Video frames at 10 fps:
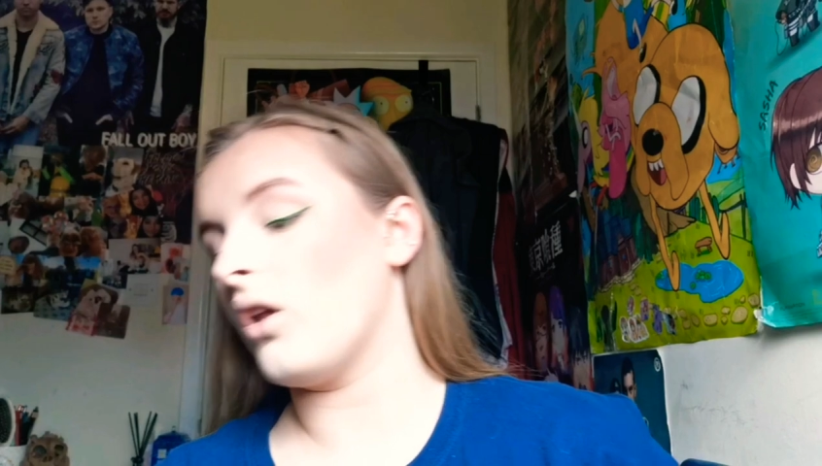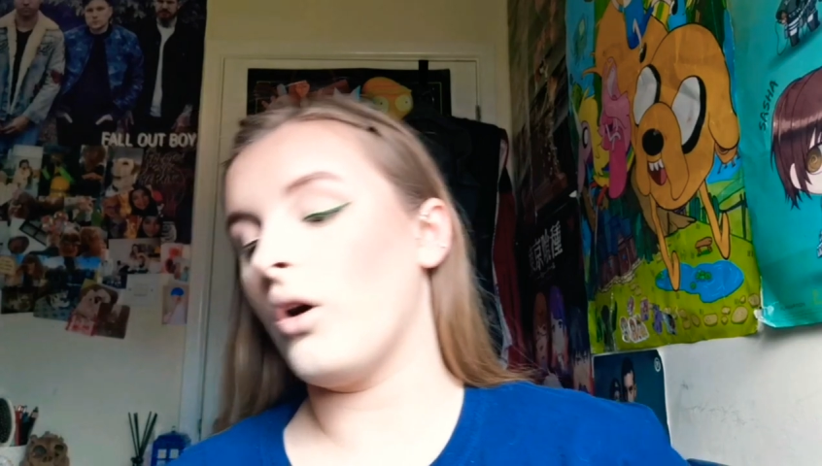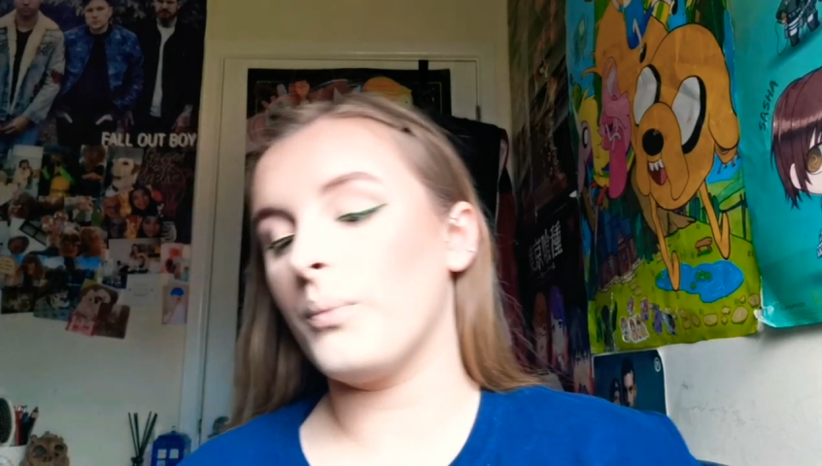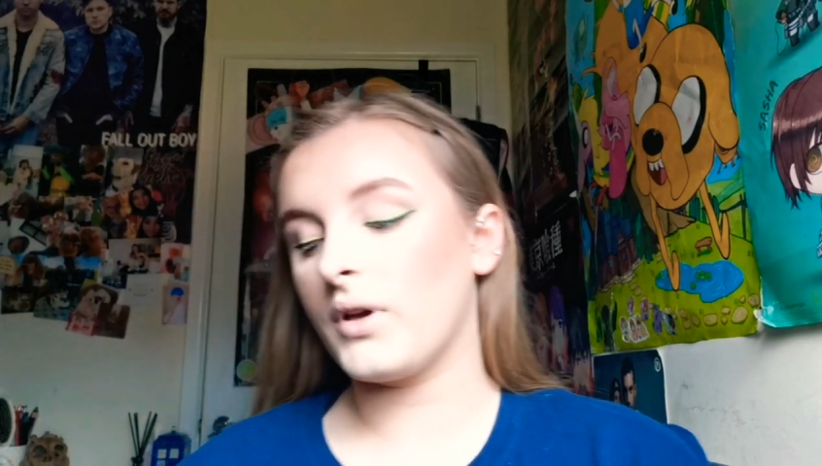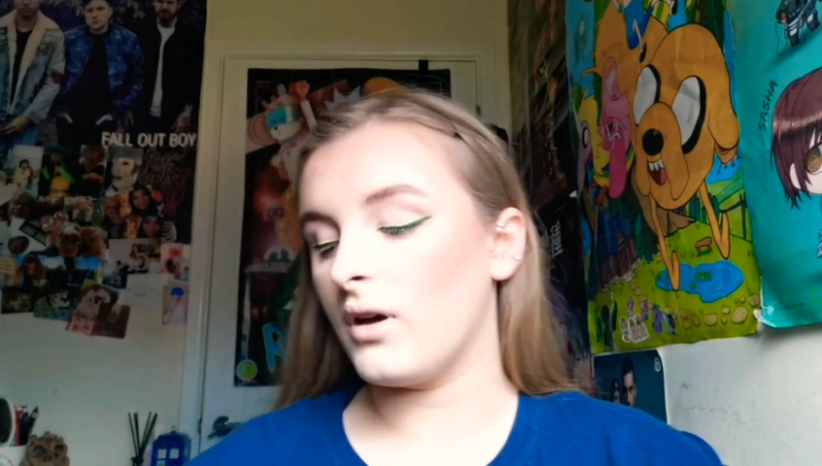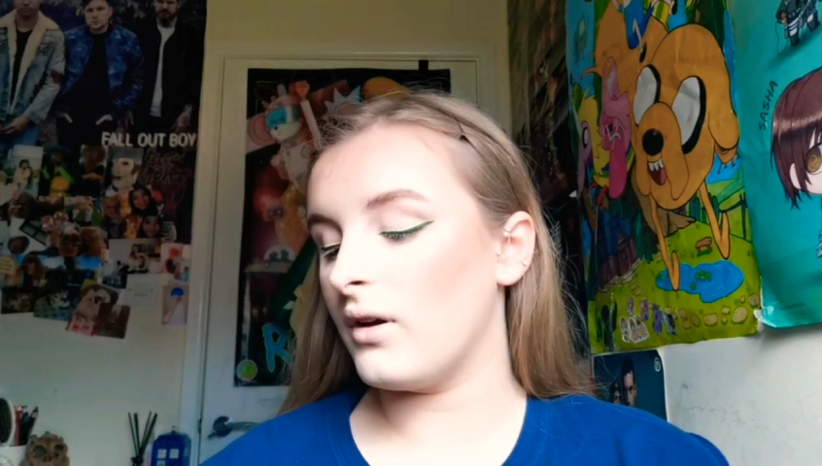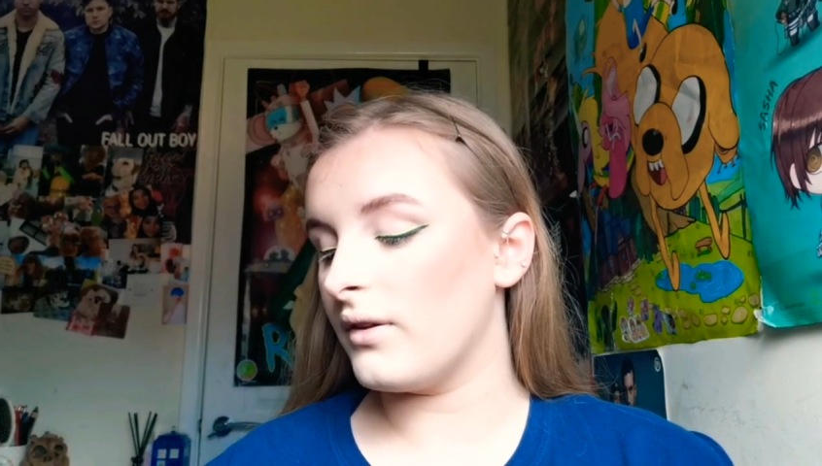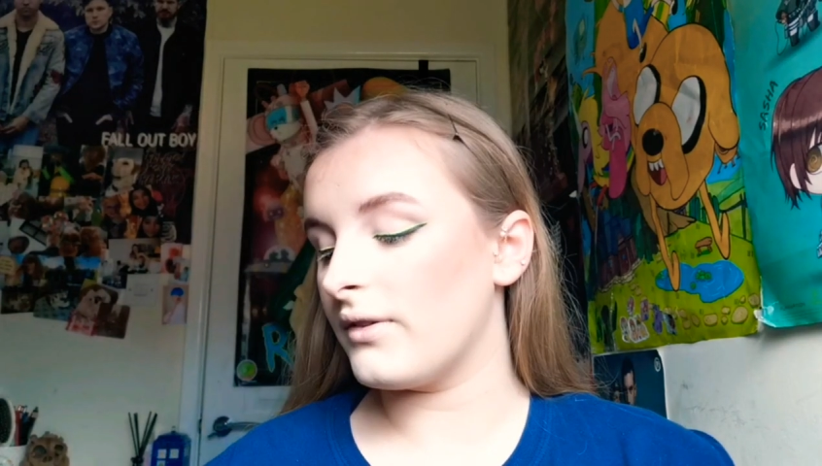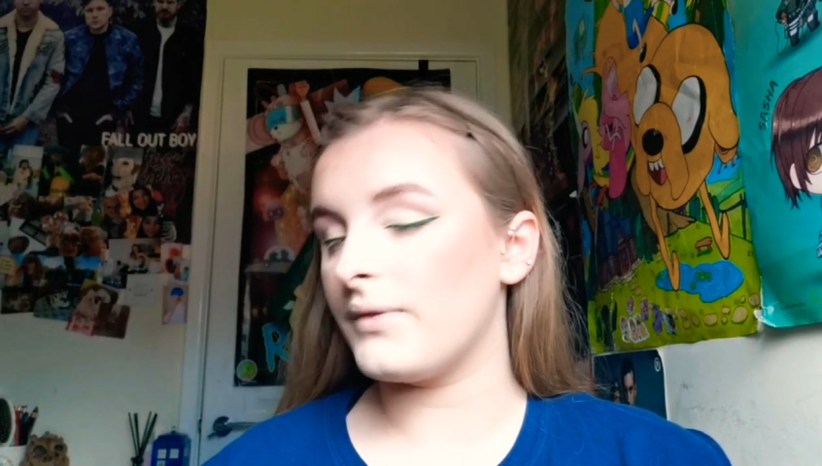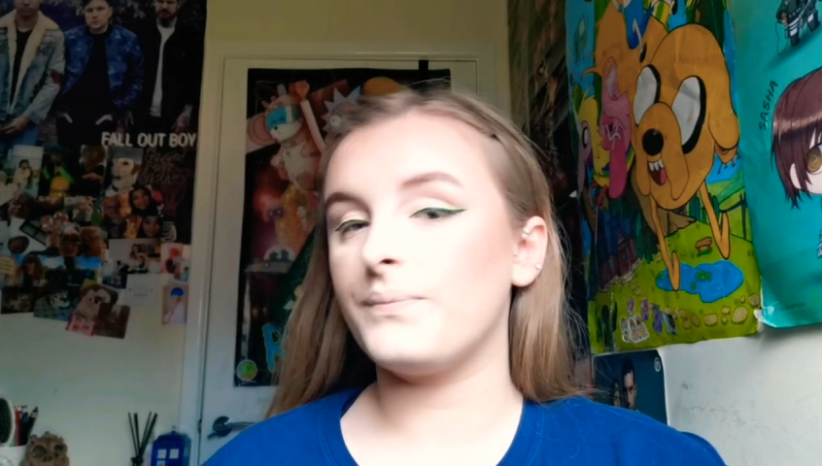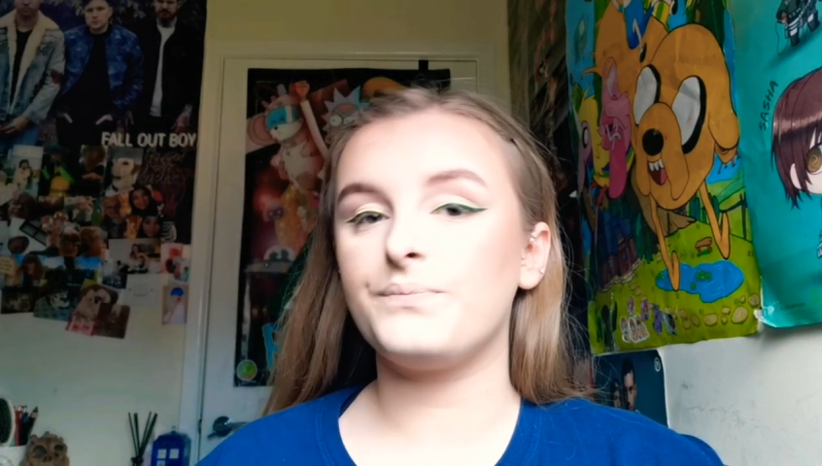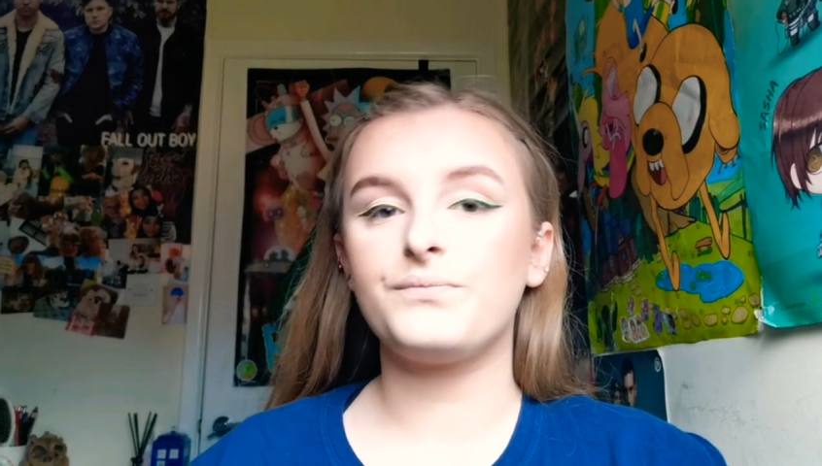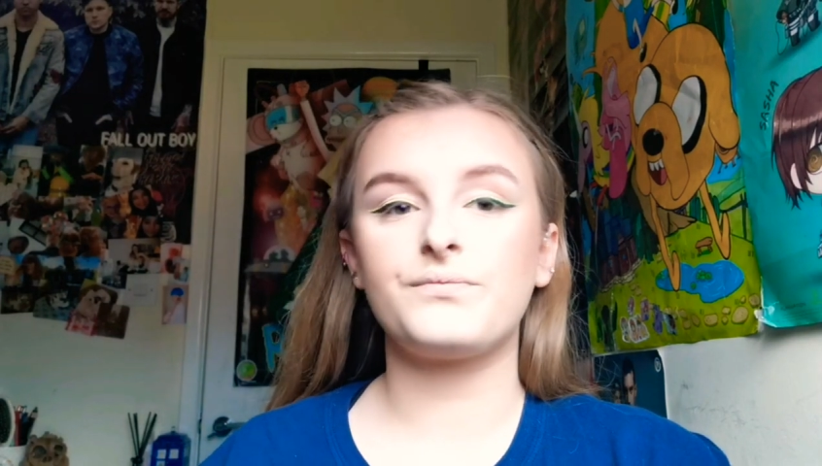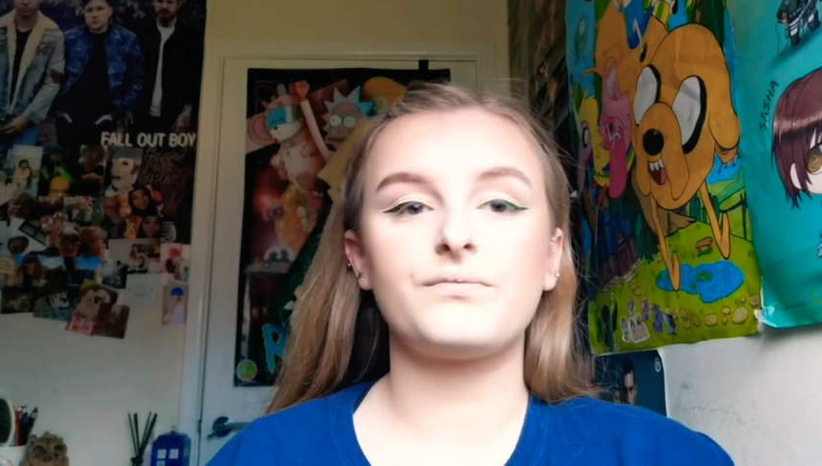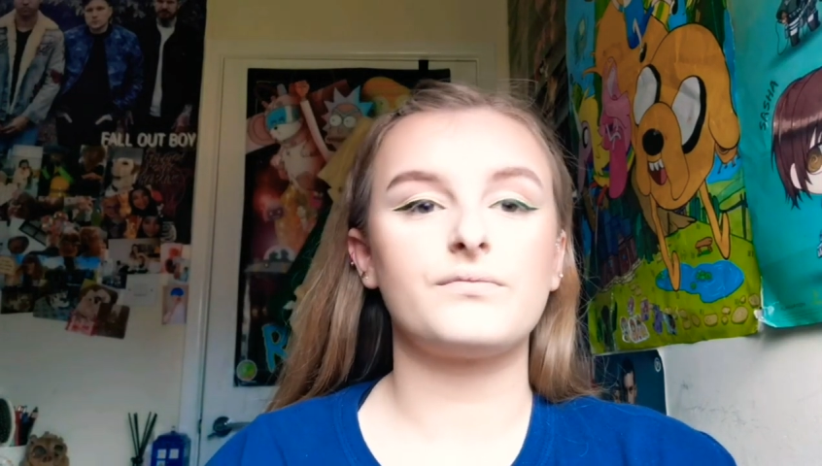lot because
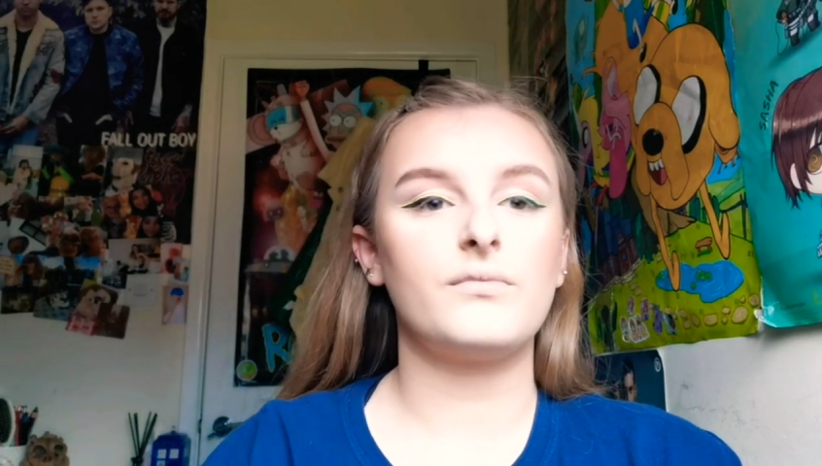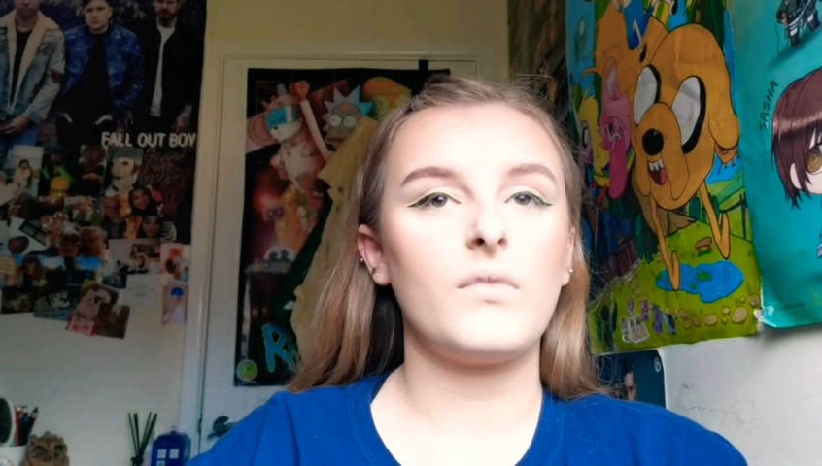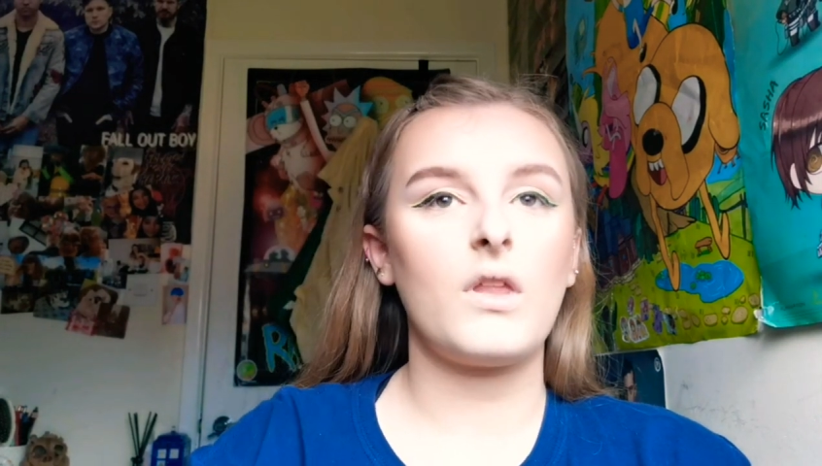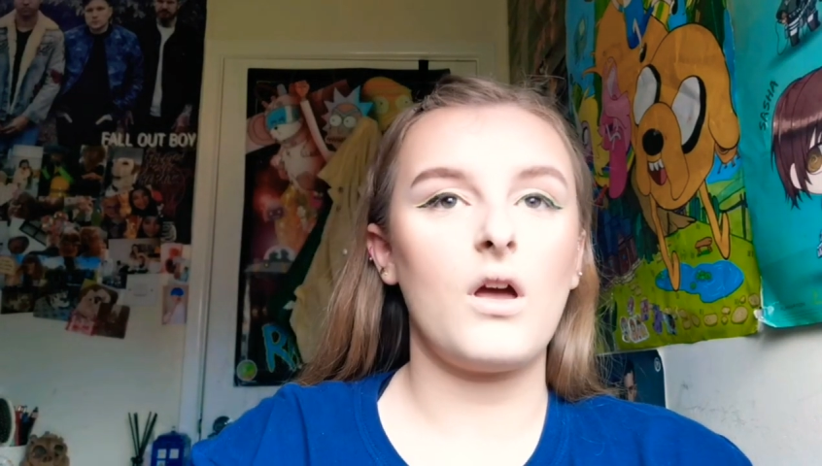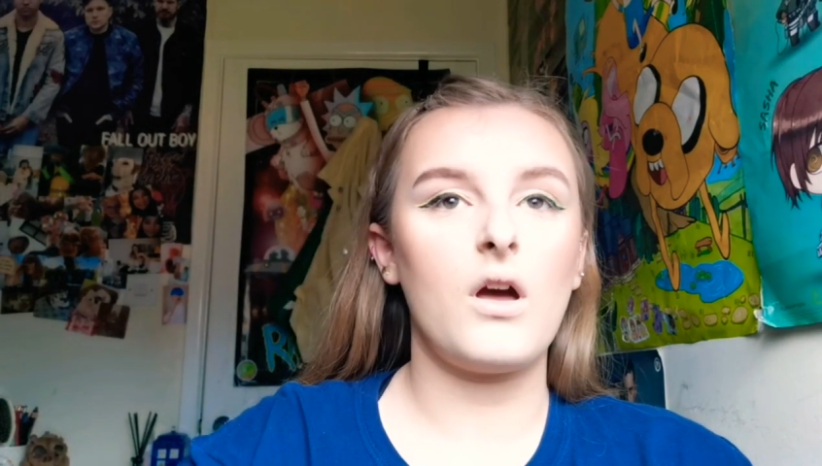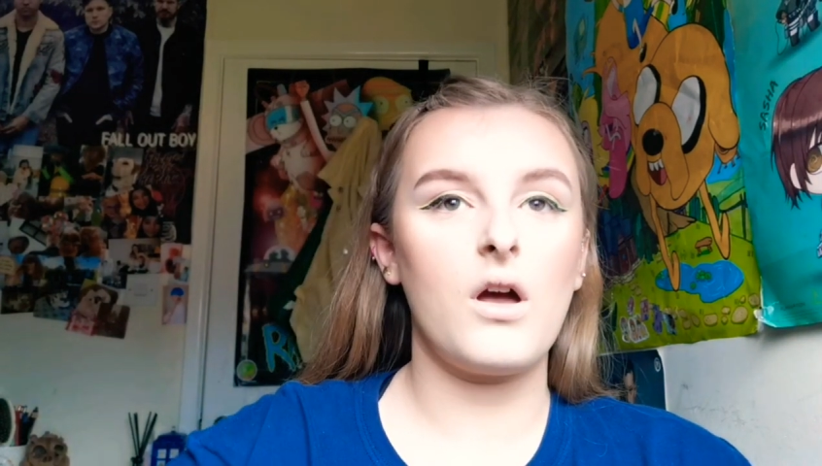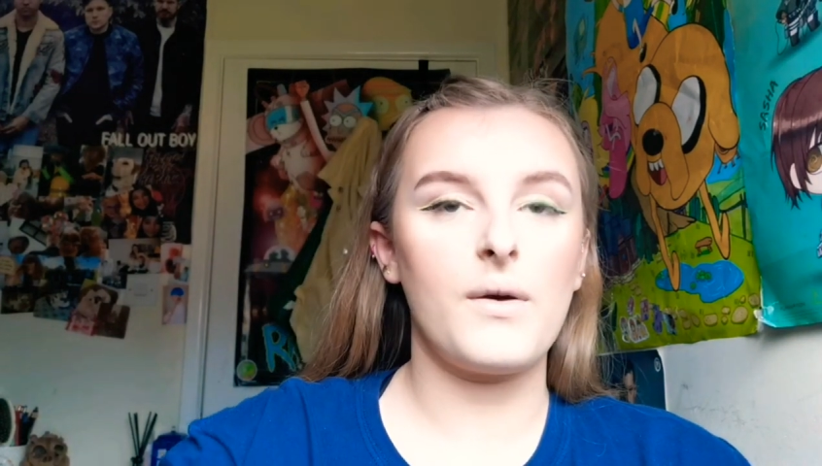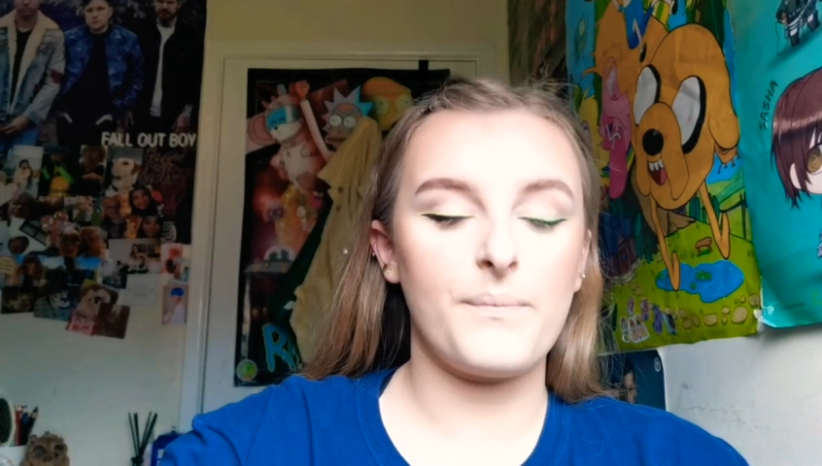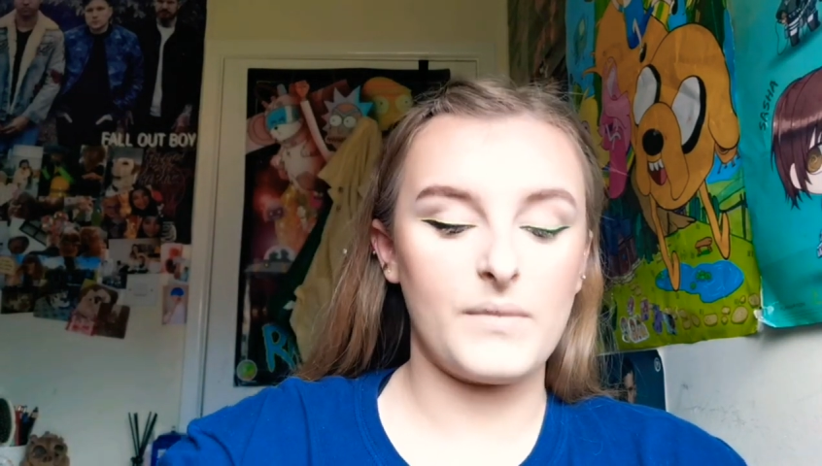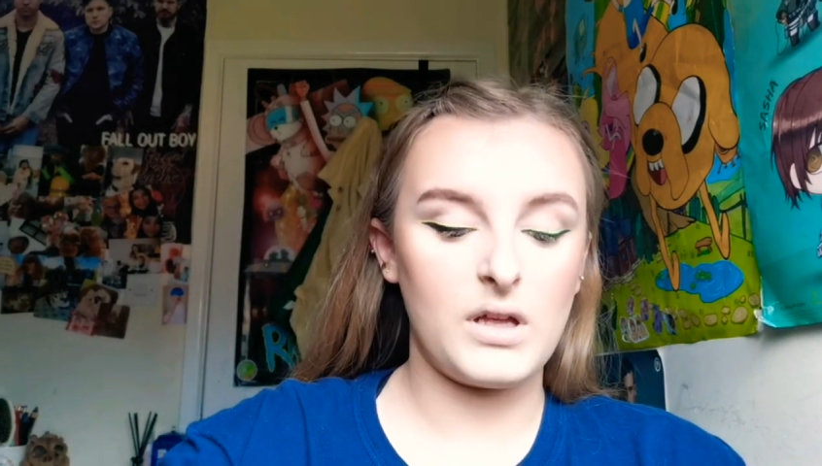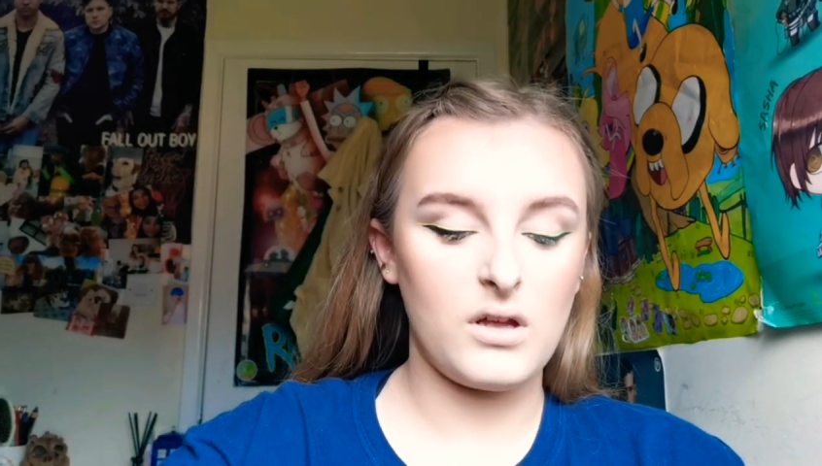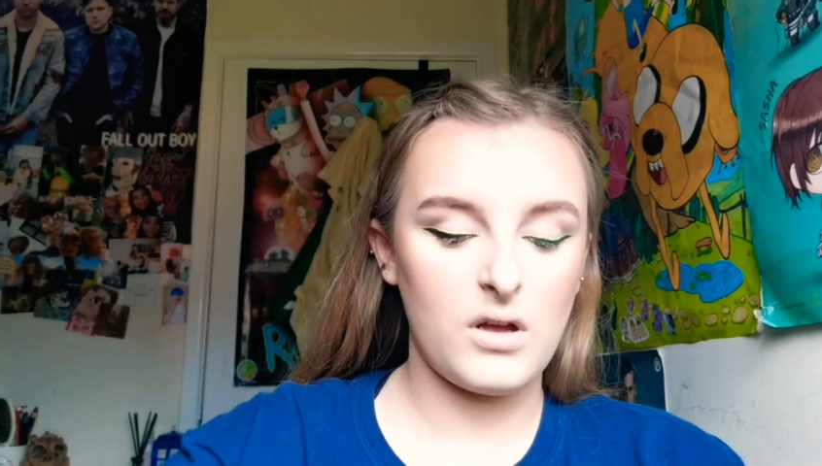I